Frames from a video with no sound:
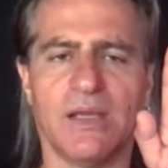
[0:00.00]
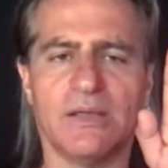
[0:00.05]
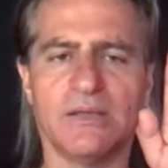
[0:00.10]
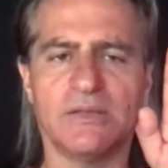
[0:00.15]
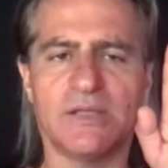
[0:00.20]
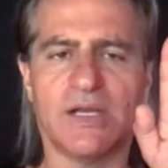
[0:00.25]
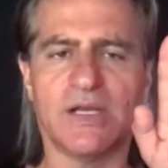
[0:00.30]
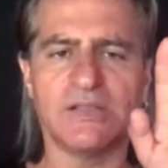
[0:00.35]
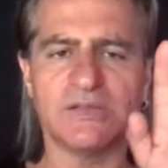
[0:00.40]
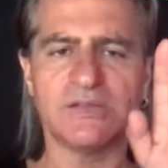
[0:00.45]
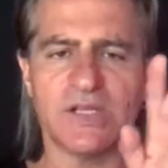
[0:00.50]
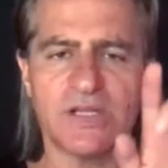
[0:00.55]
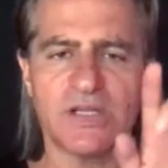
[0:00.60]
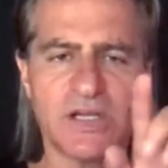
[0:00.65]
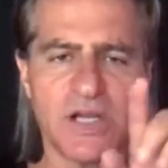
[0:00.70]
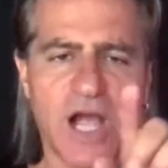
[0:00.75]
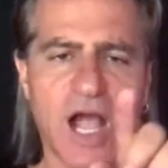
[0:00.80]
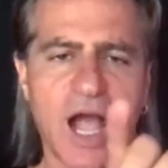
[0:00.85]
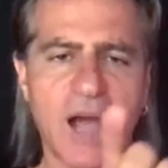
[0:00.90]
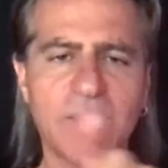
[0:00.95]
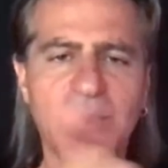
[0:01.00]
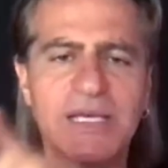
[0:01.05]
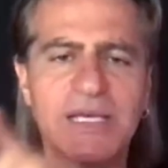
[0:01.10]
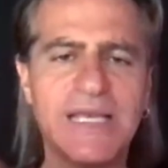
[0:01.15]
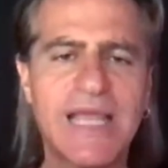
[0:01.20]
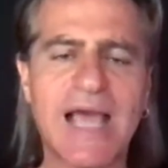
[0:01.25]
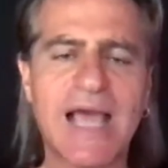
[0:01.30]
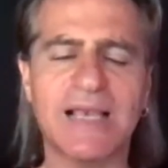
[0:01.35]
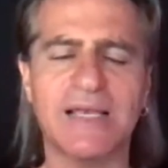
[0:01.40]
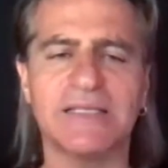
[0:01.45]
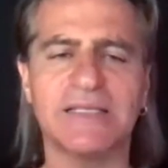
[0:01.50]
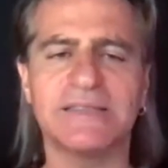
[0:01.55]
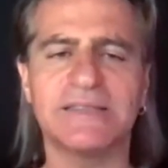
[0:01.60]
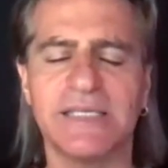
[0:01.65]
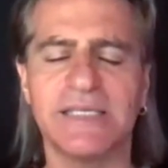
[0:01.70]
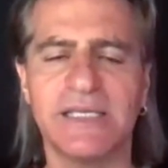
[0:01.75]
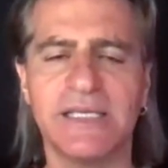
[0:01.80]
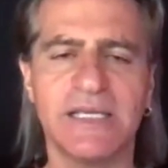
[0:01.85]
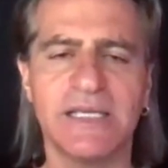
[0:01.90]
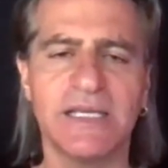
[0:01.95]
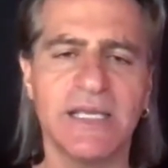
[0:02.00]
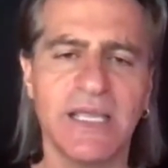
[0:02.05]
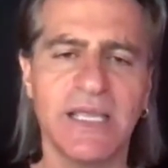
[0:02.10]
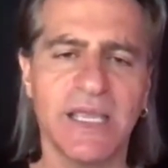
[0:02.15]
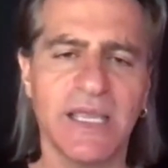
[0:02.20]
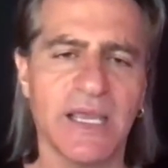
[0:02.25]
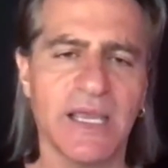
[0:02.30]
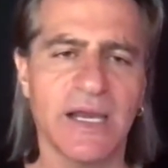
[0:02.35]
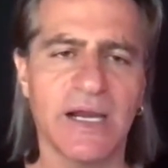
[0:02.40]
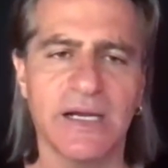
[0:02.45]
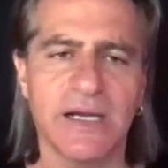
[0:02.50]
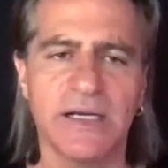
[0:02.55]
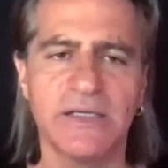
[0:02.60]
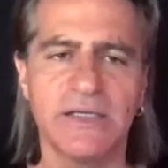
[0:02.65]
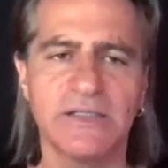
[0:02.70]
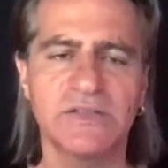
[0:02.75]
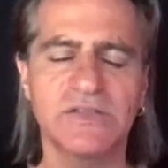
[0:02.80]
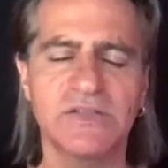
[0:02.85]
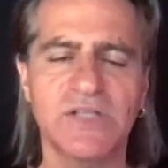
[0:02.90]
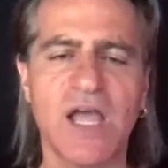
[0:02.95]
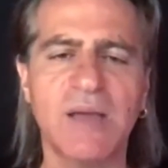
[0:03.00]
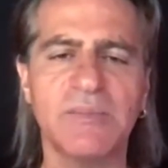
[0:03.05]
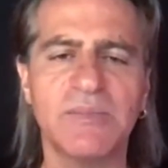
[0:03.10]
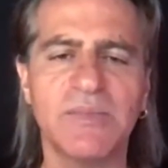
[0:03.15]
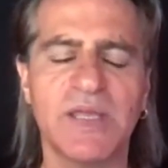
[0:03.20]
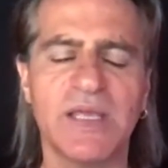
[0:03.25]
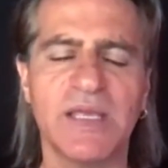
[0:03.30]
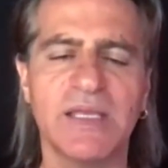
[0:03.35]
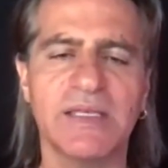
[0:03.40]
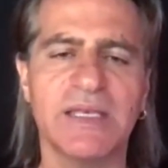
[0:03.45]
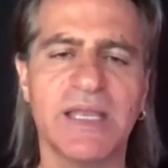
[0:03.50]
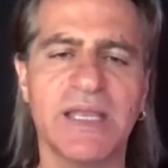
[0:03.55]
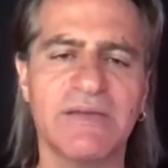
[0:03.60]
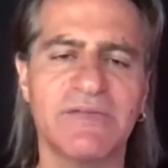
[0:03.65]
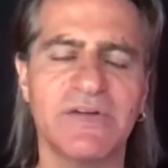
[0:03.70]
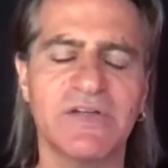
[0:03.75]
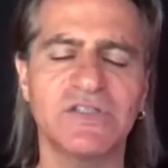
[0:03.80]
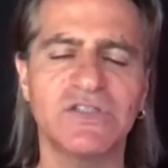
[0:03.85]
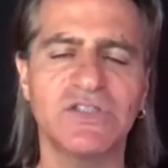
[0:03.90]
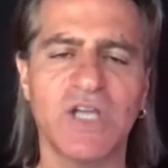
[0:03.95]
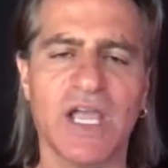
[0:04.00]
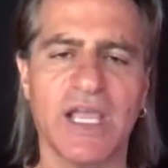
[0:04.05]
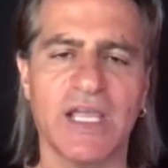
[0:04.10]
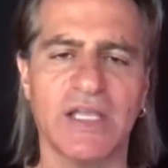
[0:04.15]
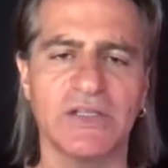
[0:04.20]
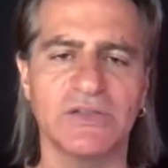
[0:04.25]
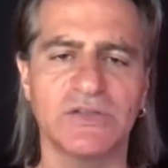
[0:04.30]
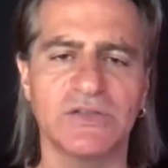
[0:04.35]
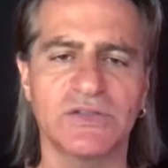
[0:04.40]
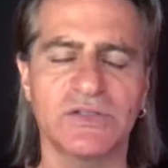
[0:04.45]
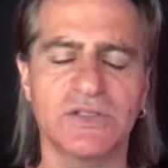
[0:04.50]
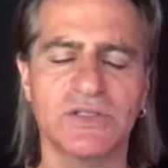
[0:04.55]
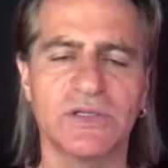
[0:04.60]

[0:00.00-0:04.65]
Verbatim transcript: There is a commonality here. Something never changed.